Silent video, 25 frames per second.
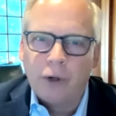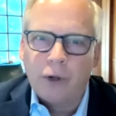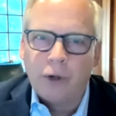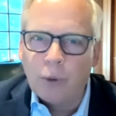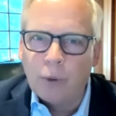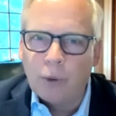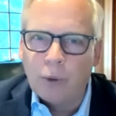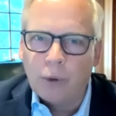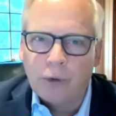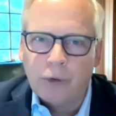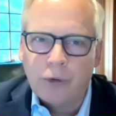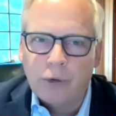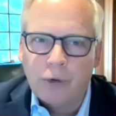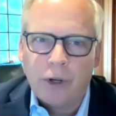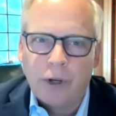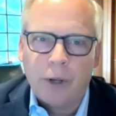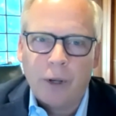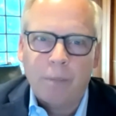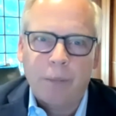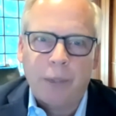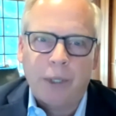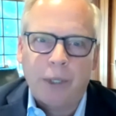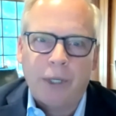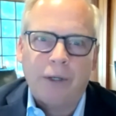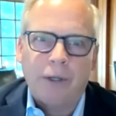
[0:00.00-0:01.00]
and
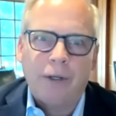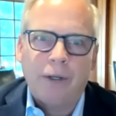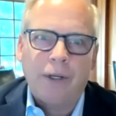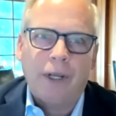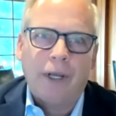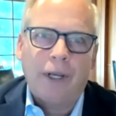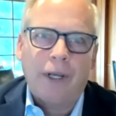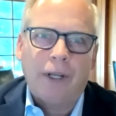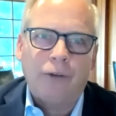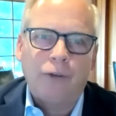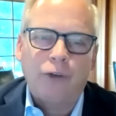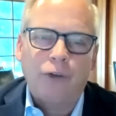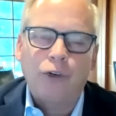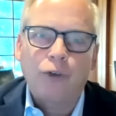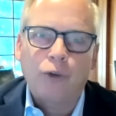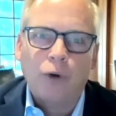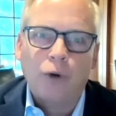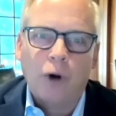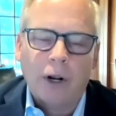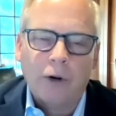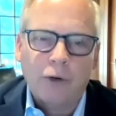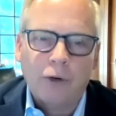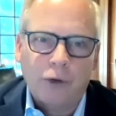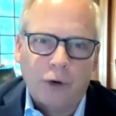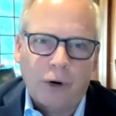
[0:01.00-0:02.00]
ownership and
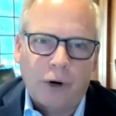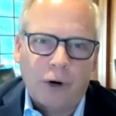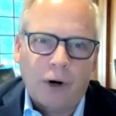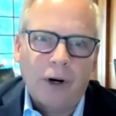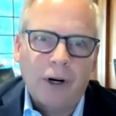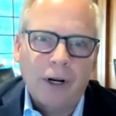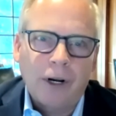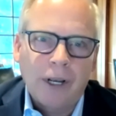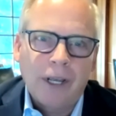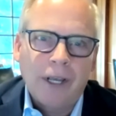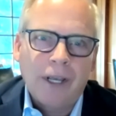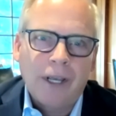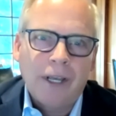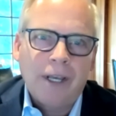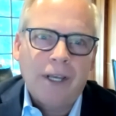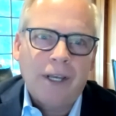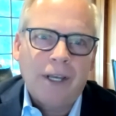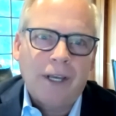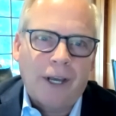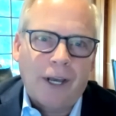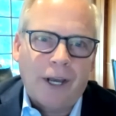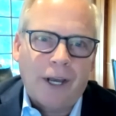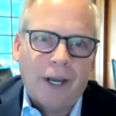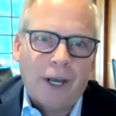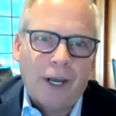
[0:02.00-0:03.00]
structure,
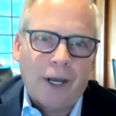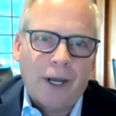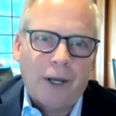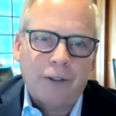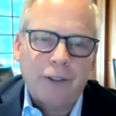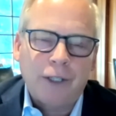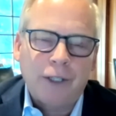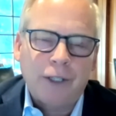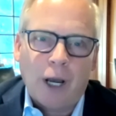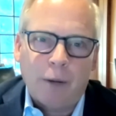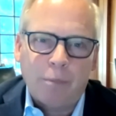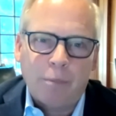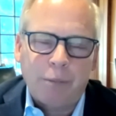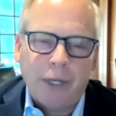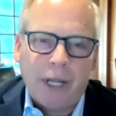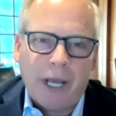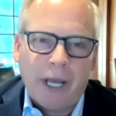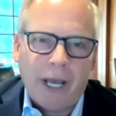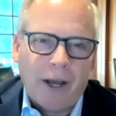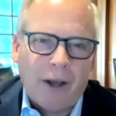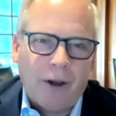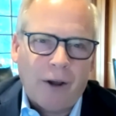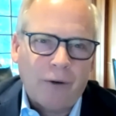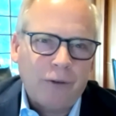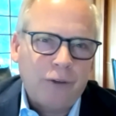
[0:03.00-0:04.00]
top
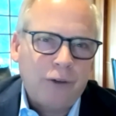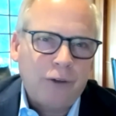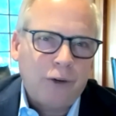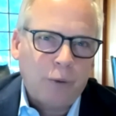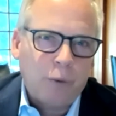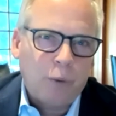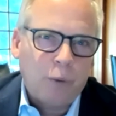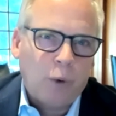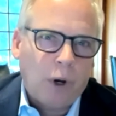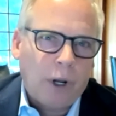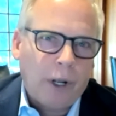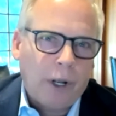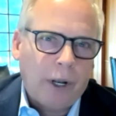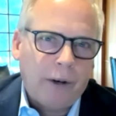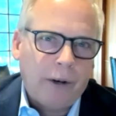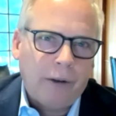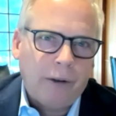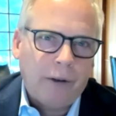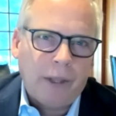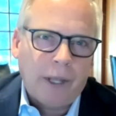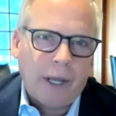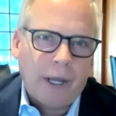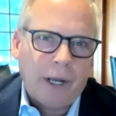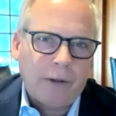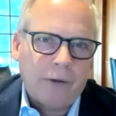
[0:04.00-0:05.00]
down, to
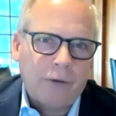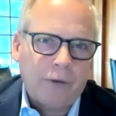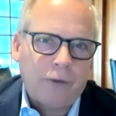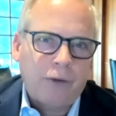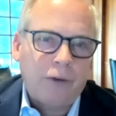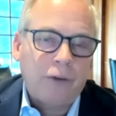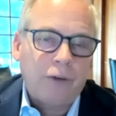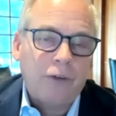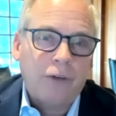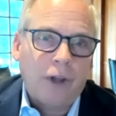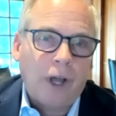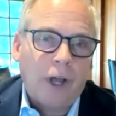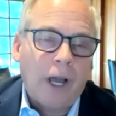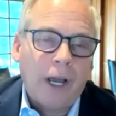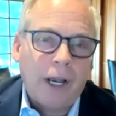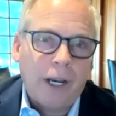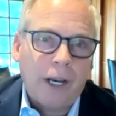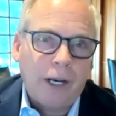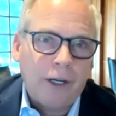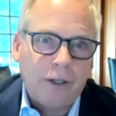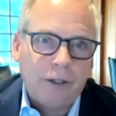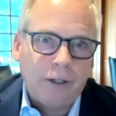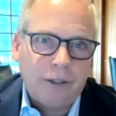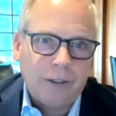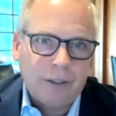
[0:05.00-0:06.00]
one that is
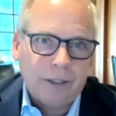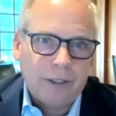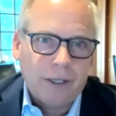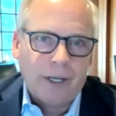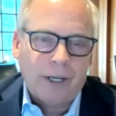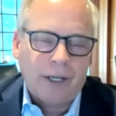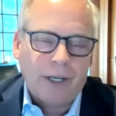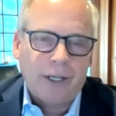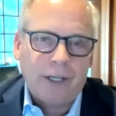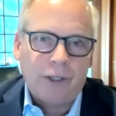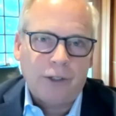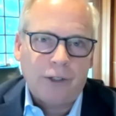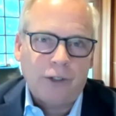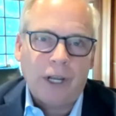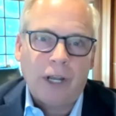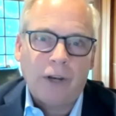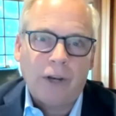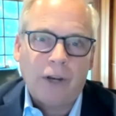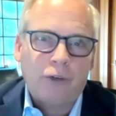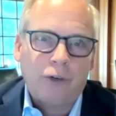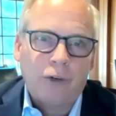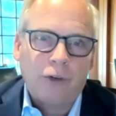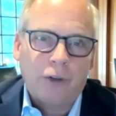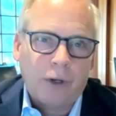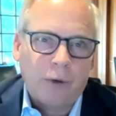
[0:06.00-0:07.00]
designed
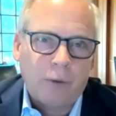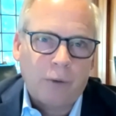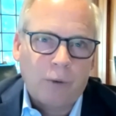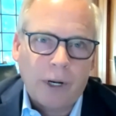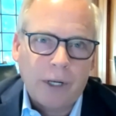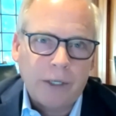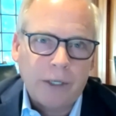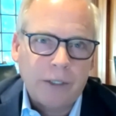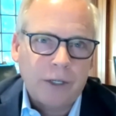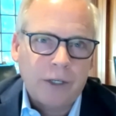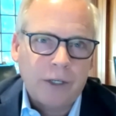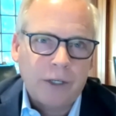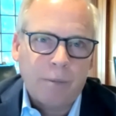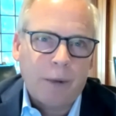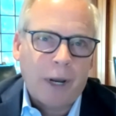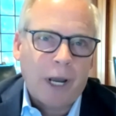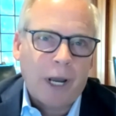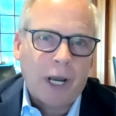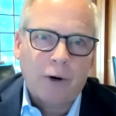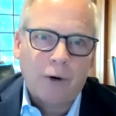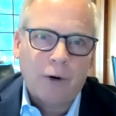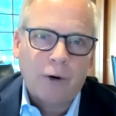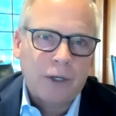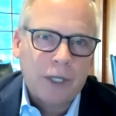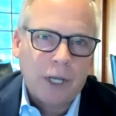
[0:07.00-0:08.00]
intentionally, right, to
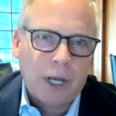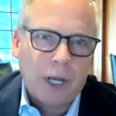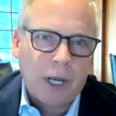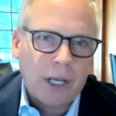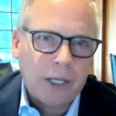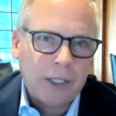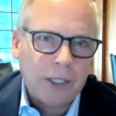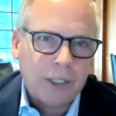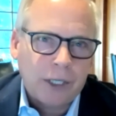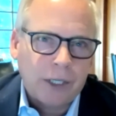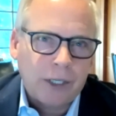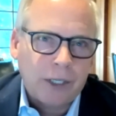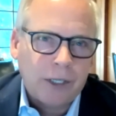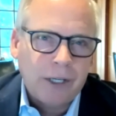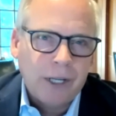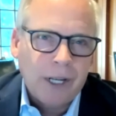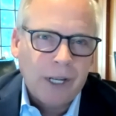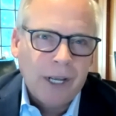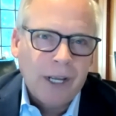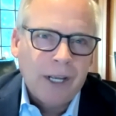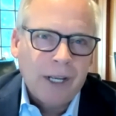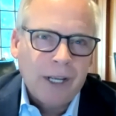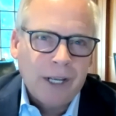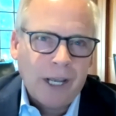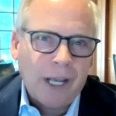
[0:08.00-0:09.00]
democratize and
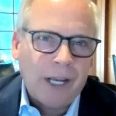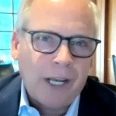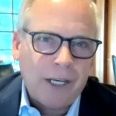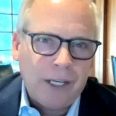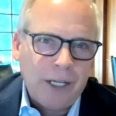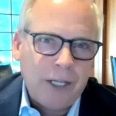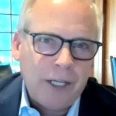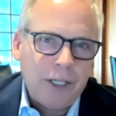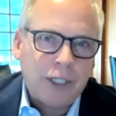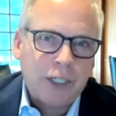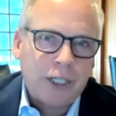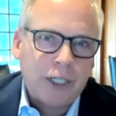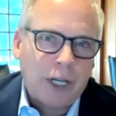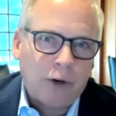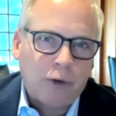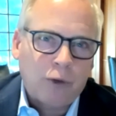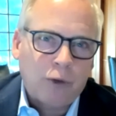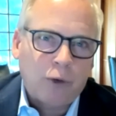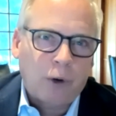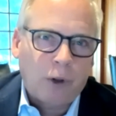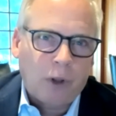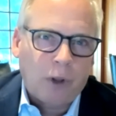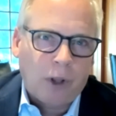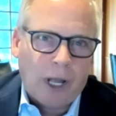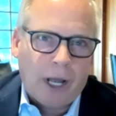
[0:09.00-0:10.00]

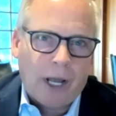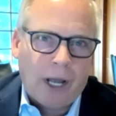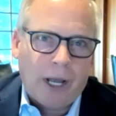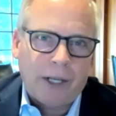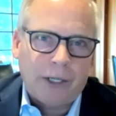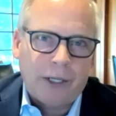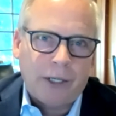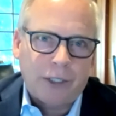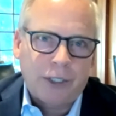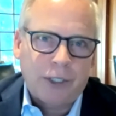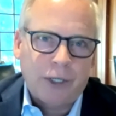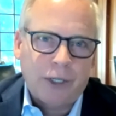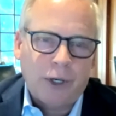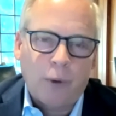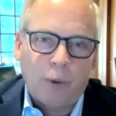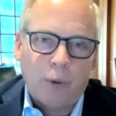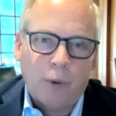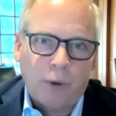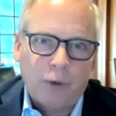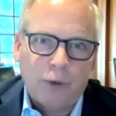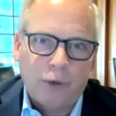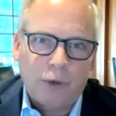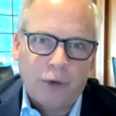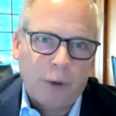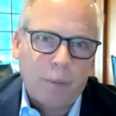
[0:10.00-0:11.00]
decentralize
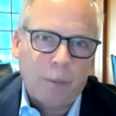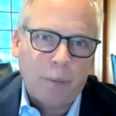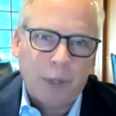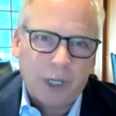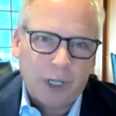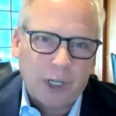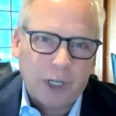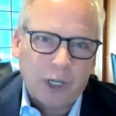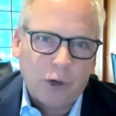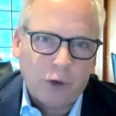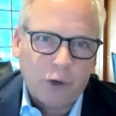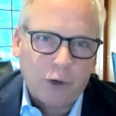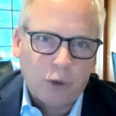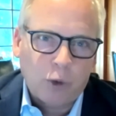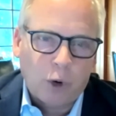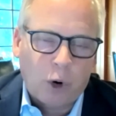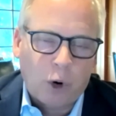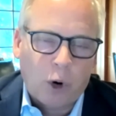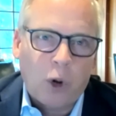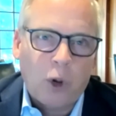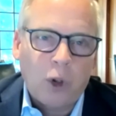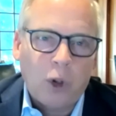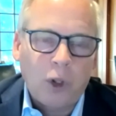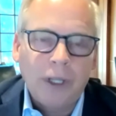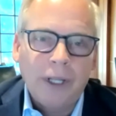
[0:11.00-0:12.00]
ownership and
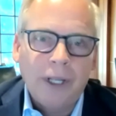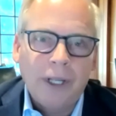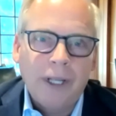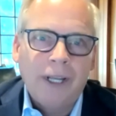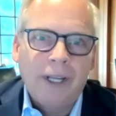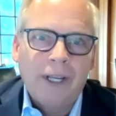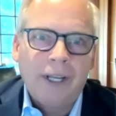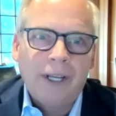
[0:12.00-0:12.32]
control.